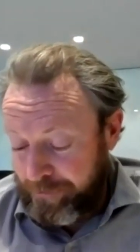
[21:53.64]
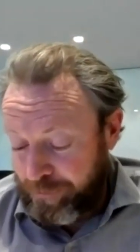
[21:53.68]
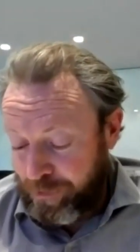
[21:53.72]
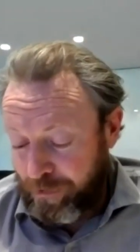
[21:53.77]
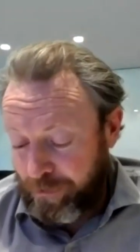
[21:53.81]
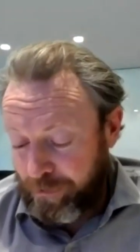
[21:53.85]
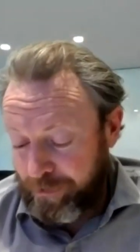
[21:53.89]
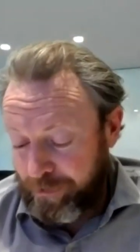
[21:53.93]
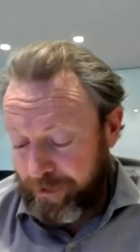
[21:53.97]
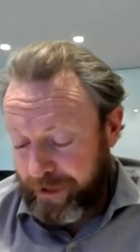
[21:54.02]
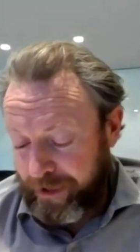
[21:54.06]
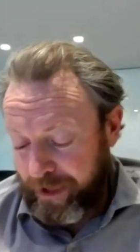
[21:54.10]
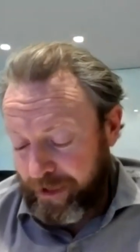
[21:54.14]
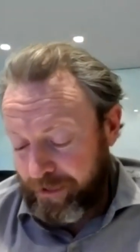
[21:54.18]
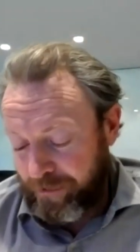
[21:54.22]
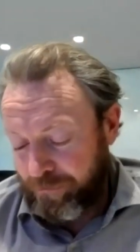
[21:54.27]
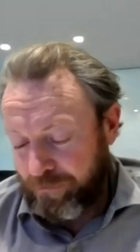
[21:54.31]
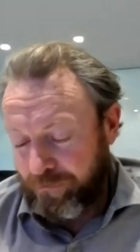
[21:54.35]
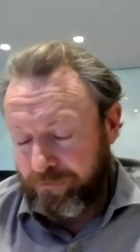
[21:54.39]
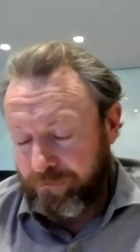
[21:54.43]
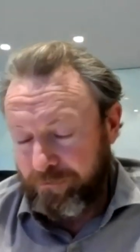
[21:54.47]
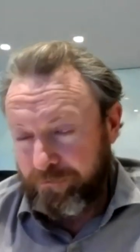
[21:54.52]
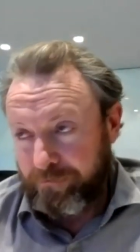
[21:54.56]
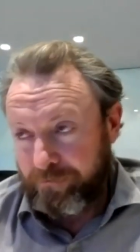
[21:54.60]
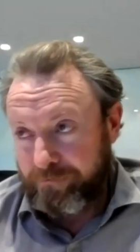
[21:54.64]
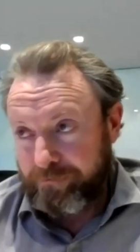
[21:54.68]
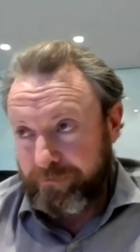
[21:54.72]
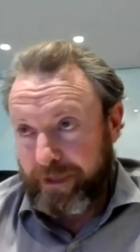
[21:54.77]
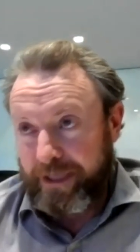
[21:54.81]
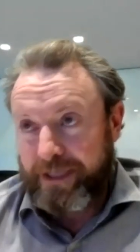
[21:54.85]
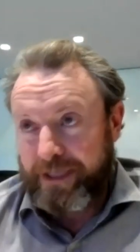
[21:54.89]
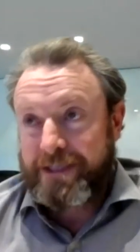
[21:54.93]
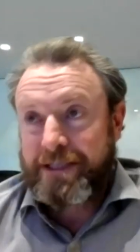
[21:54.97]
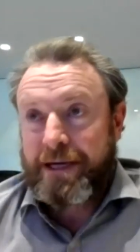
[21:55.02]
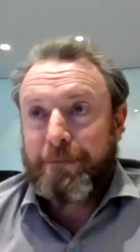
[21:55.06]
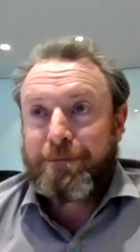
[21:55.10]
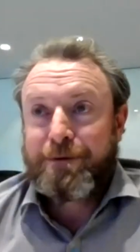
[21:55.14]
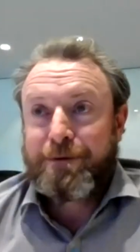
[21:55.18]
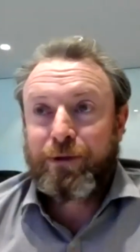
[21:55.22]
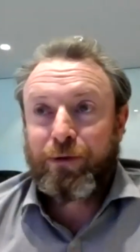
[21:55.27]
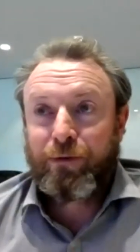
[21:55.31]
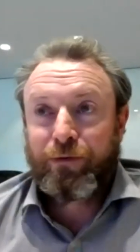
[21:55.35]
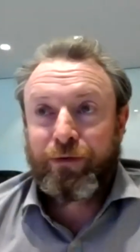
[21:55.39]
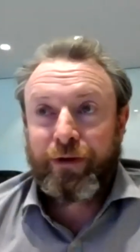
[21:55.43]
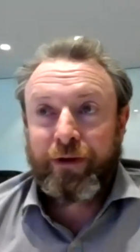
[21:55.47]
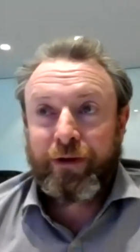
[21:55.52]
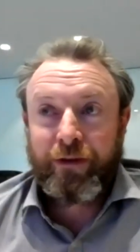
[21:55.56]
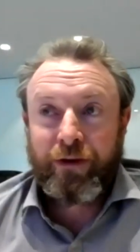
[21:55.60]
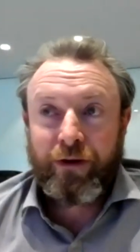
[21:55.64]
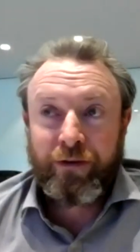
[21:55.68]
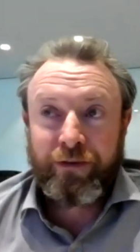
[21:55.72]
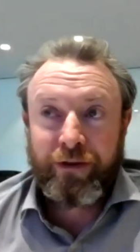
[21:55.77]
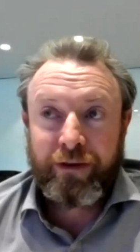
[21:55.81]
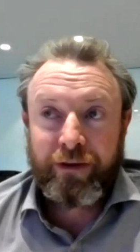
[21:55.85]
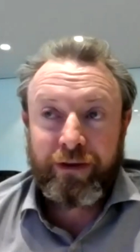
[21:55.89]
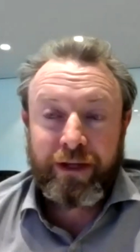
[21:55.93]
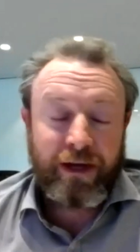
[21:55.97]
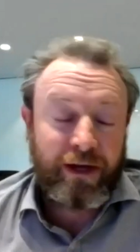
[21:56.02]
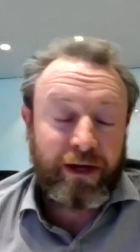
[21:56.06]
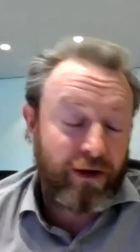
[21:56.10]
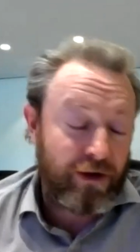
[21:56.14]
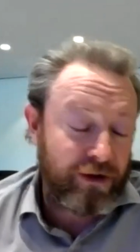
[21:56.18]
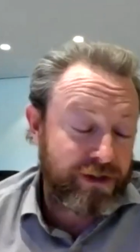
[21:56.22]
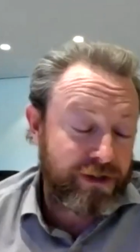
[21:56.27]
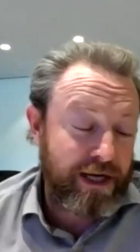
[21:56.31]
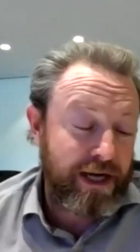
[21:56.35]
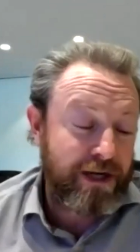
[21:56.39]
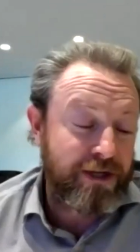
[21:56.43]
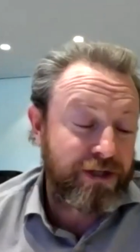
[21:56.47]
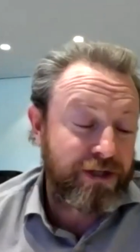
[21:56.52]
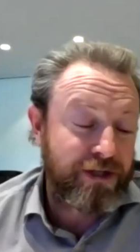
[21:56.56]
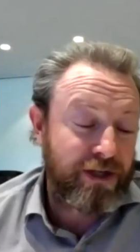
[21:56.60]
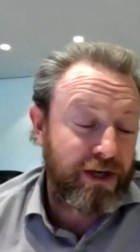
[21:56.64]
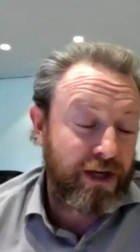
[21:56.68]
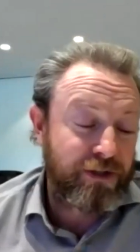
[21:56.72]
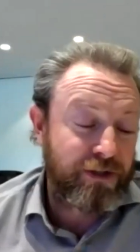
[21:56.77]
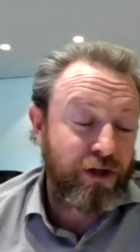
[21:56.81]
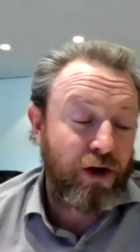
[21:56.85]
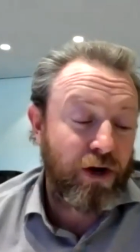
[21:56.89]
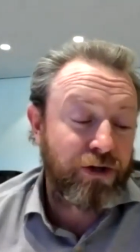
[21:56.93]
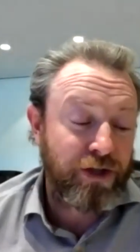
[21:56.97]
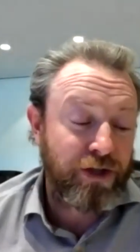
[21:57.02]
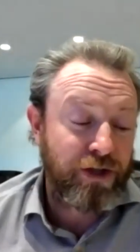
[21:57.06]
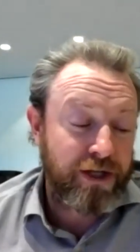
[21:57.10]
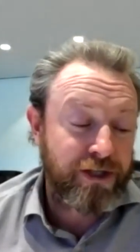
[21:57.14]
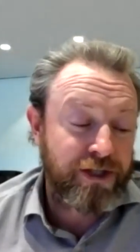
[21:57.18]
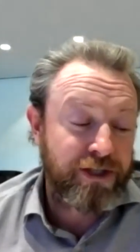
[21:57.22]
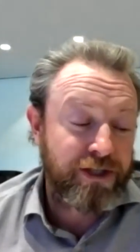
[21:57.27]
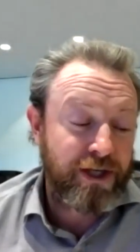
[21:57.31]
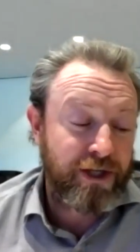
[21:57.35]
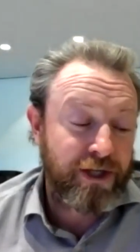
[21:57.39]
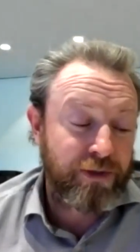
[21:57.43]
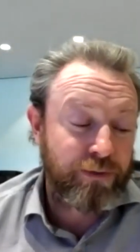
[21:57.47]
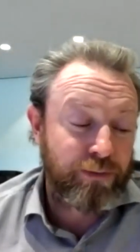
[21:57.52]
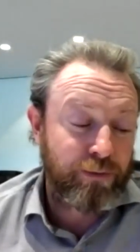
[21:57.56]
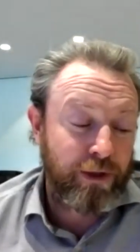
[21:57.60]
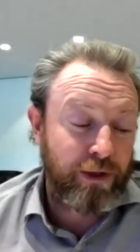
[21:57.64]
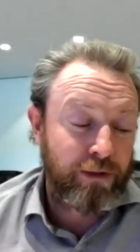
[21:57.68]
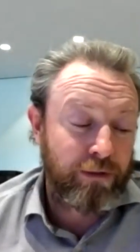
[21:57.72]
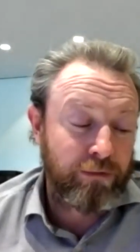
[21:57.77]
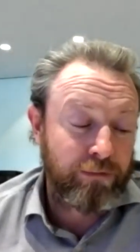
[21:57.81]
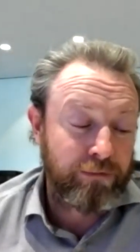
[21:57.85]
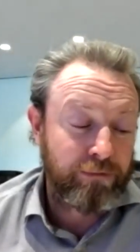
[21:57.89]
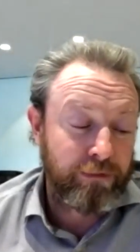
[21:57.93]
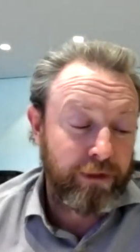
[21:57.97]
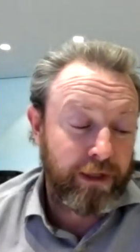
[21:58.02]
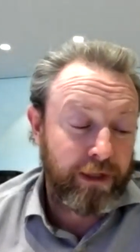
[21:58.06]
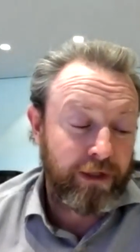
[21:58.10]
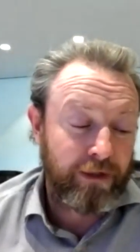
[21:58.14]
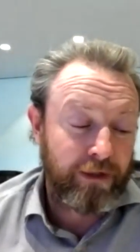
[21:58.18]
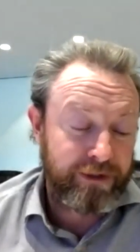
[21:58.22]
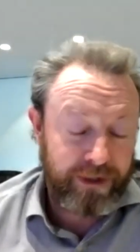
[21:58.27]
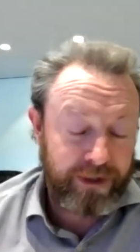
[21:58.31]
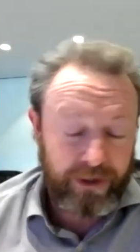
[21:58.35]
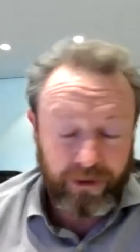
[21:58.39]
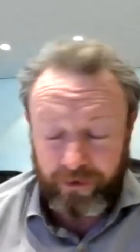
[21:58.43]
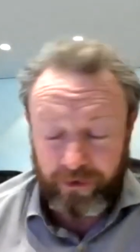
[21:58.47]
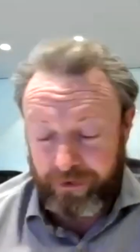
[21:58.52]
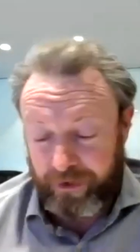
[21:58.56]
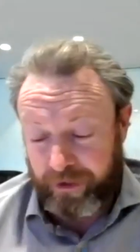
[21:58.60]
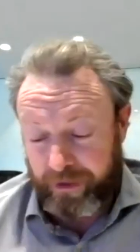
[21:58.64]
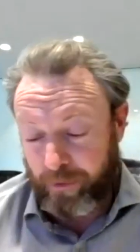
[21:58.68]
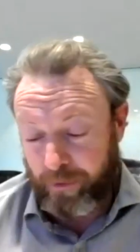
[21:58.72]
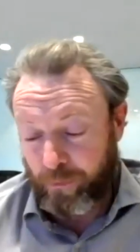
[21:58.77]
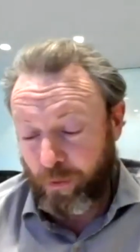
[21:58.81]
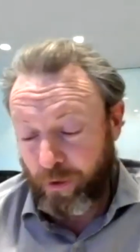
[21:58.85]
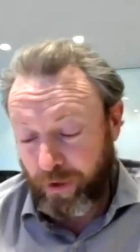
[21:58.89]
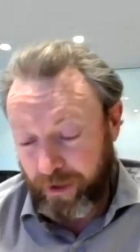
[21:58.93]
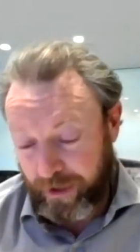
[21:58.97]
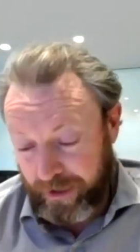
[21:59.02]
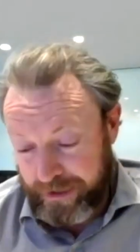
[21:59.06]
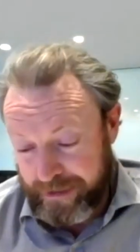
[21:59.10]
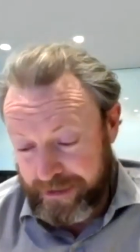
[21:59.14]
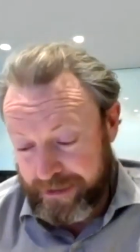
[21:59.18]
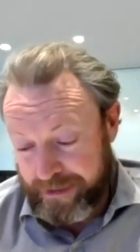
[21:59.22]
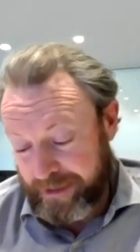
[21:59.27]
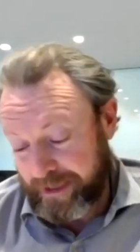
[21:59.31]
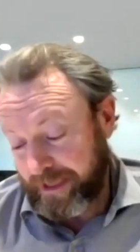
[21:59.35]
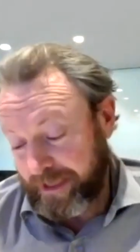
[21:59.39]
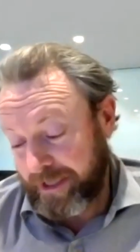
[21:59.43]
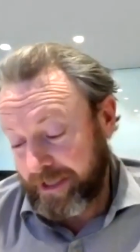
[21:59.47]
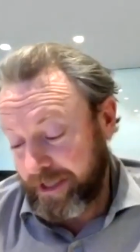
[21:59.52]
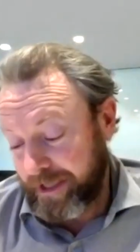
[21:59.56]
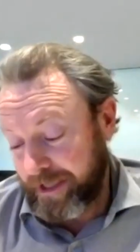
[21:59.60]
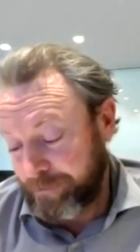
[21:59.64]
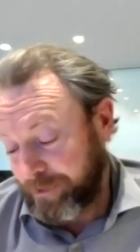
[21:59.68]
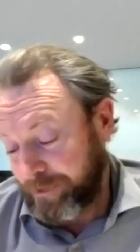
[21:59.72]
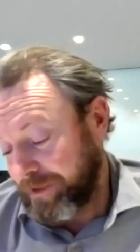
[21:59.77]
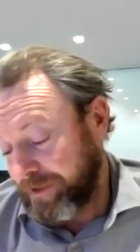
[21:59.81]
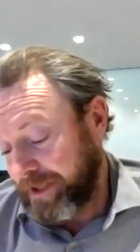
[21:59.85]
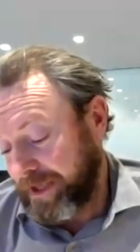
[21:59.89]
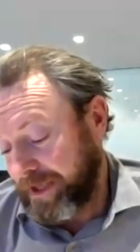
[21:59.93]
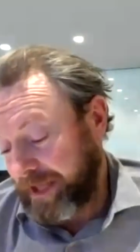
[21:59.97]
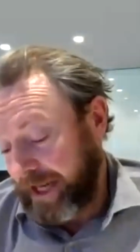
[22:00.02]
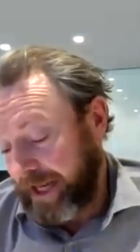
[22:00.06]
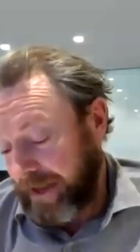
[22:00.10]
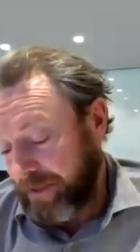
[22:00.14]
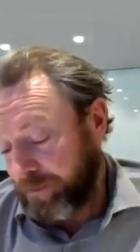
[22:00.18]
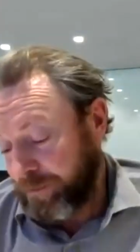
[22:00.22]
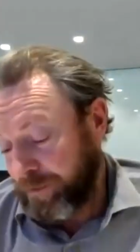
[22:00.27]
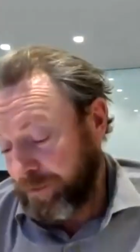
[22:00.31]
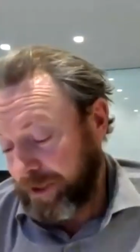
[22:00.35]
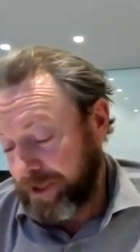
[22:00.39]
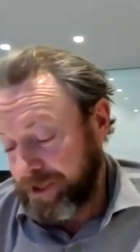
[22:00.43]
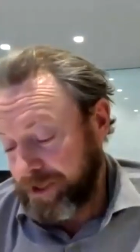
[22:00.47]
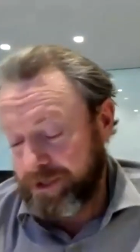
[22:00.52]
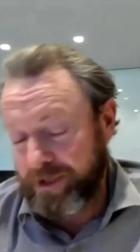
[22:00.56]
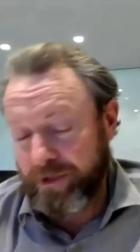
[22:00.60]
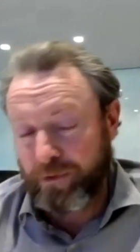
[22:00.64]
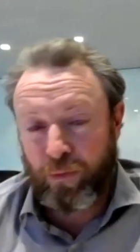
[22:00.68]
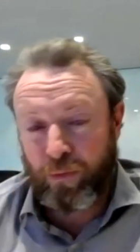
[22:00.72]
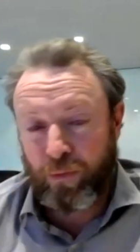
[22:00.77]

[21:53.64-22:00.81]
Probably another exceptional thing that I think the association does well, and I think networking is the key, but the other one is the